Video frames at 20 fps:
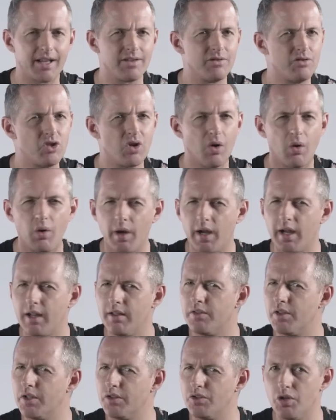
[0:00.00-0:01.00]
I
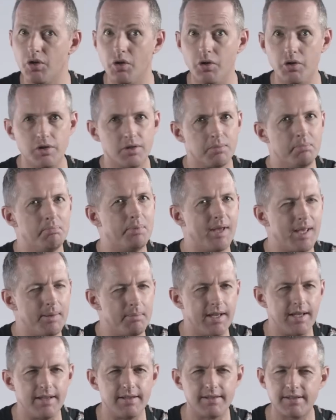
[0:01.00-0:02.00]
enjoy the news
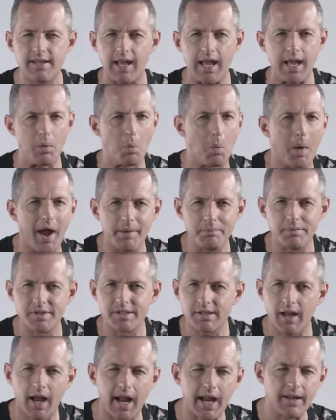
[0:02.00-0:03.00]
BBC
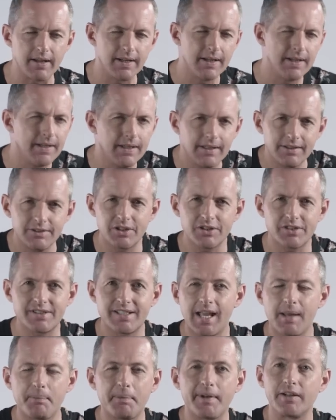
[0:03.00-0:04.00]
website,
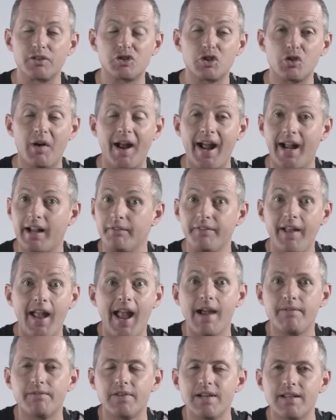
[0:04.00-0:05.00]
just keeping a track of
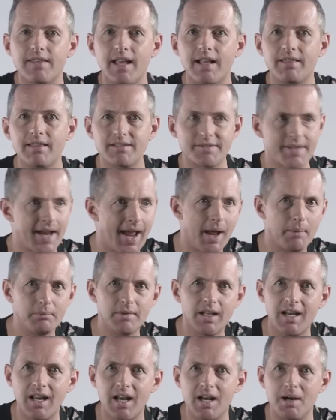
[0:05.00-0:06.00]
everything that's
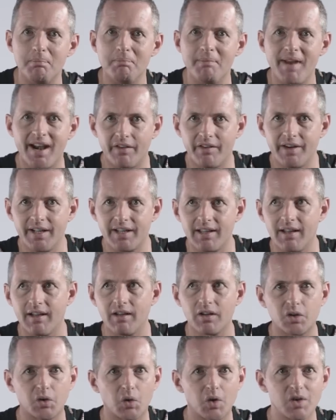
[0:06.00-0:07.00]
happening in America,
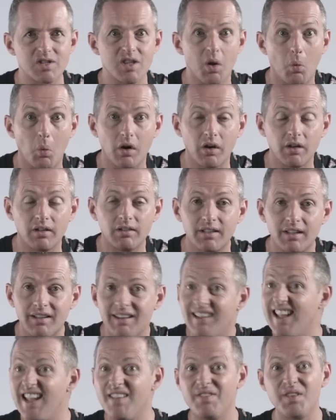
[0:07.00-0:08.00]
across the world,
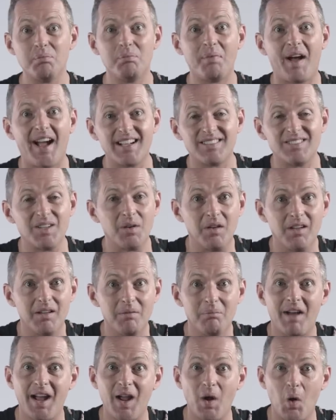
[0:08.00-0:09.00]
and even back to
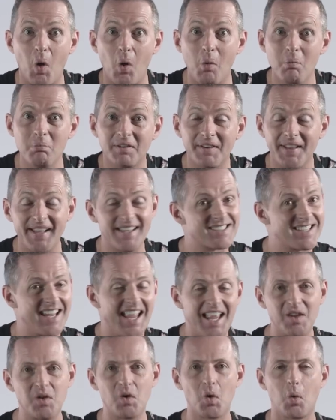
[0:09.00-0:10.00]
my home place
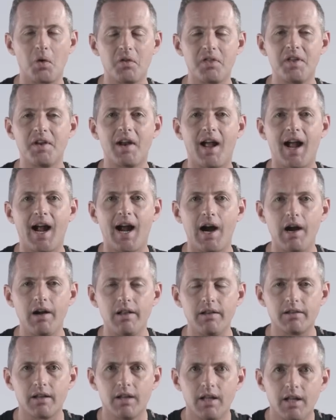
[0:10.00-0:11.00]
in Northern
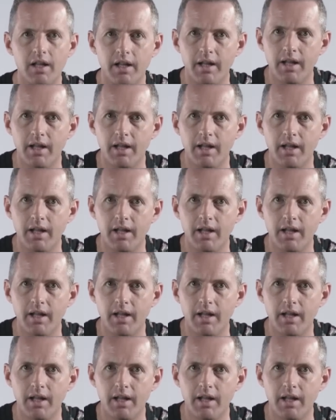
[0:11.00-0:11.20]
Ireland.